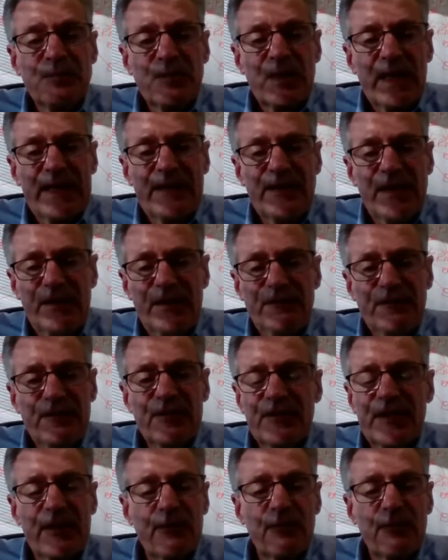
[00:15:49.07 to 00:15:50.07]
And they feel
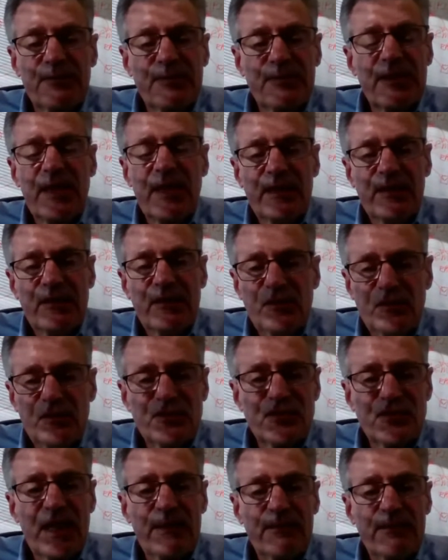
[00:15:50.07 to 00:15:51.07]
that will be a huge
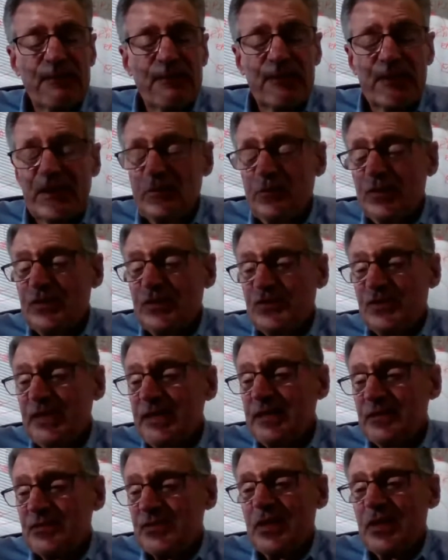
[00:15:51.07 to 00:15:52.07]
capability. We're seeing it
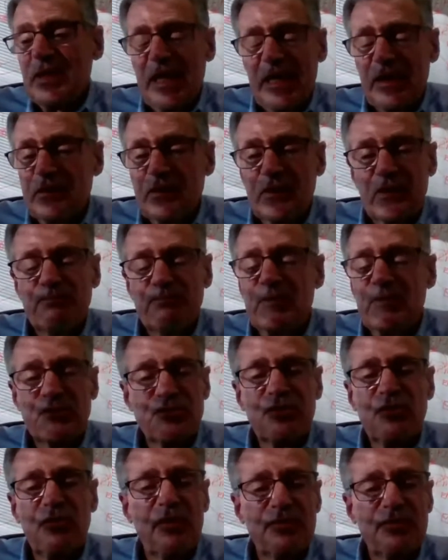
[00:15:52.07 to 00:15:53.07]
as a much
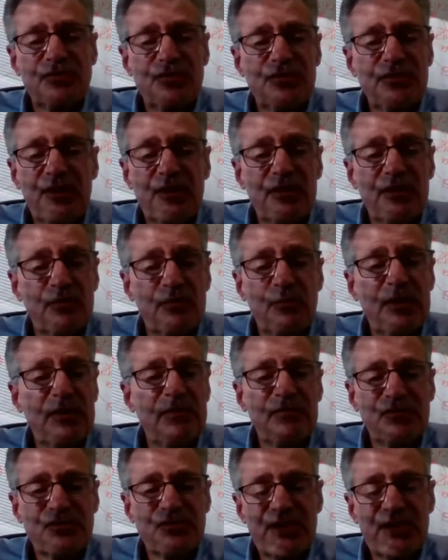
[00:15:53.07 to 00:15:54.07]
larger deal than we even
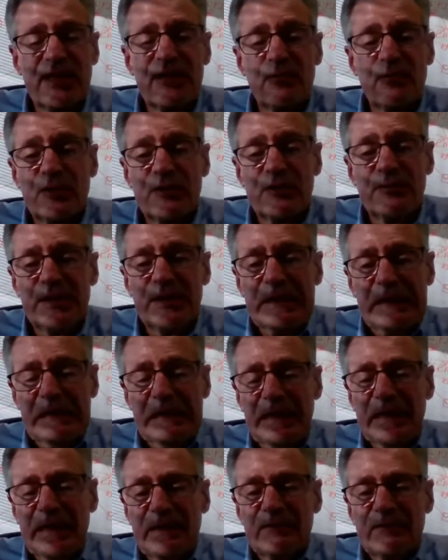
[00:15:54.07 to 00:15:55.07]
said it would be.
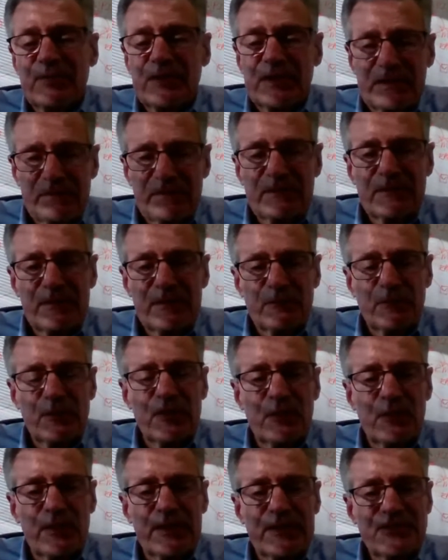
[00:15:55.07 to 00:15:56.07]
But we don't
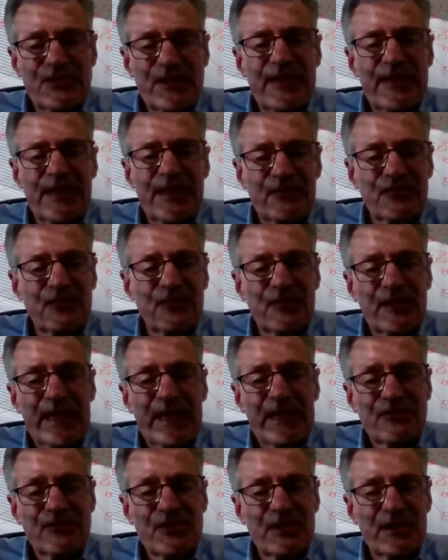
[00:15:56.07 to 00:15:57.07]
want to say that too
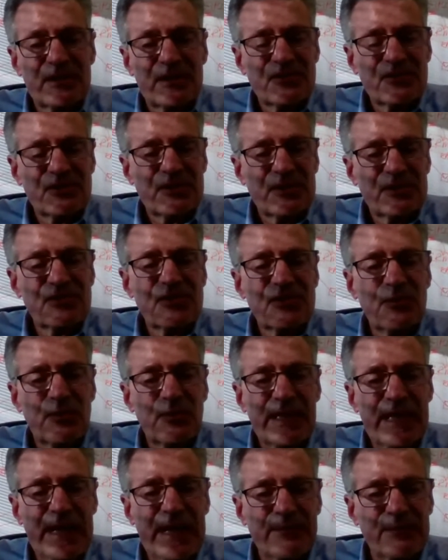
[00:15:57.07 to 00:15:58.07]
loud. So let's see what
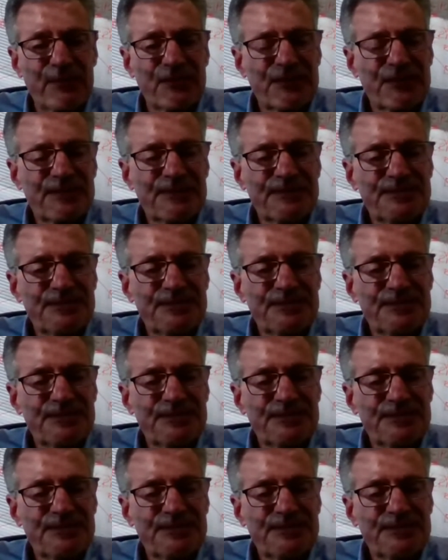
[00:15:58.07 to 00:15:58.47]
happens.